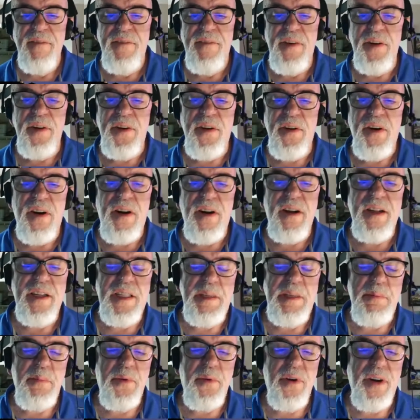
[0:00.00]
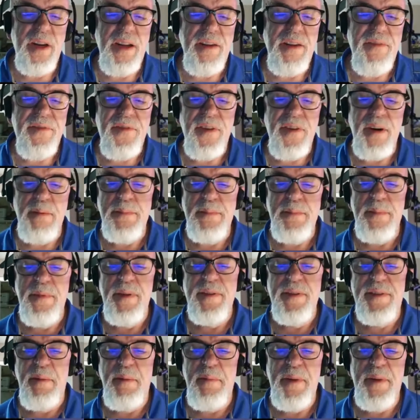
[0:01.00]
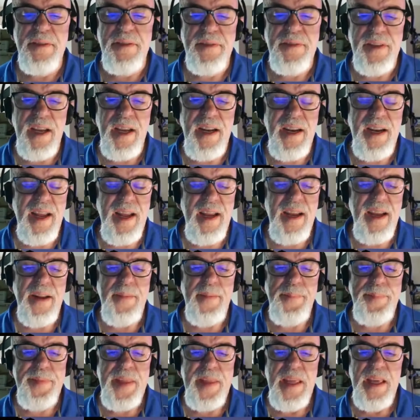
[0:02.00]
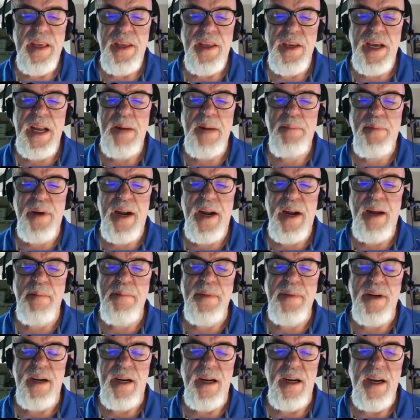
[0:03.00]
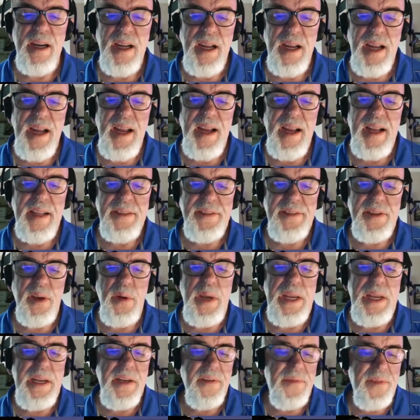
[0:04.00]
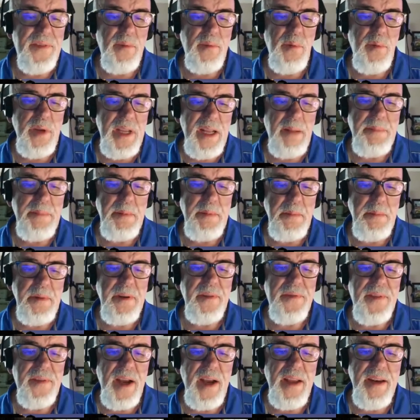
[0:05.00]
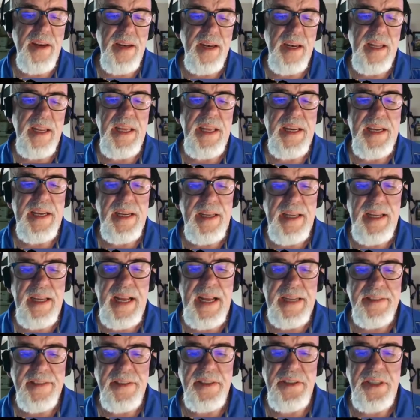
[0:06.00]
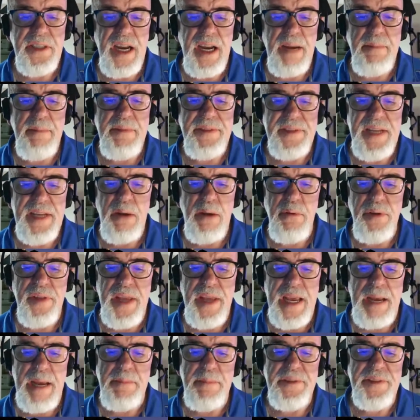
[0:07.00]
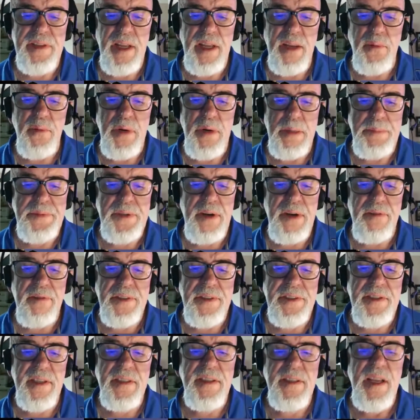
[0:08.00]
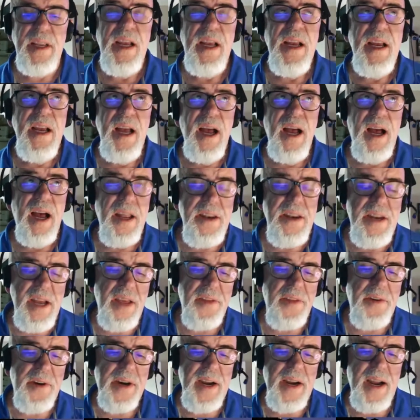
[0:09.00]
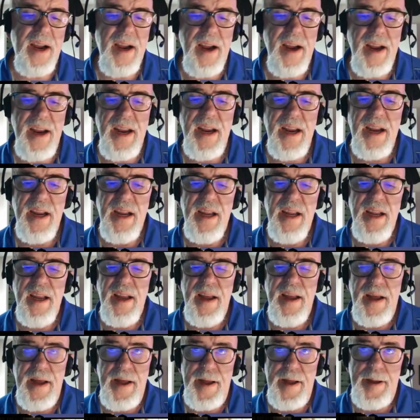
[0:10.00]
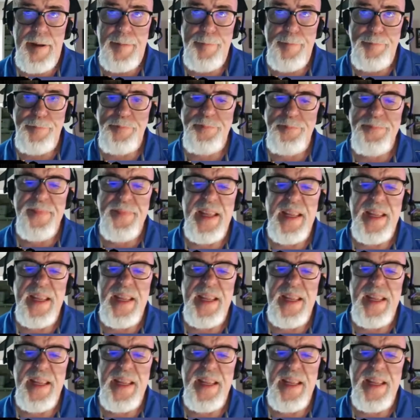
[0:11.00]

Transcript: phone call in the morning from someone saying, hey, you got a problem here. And so we helped him define it. He has a job. He's now with Amazon Web Services. Another guy, also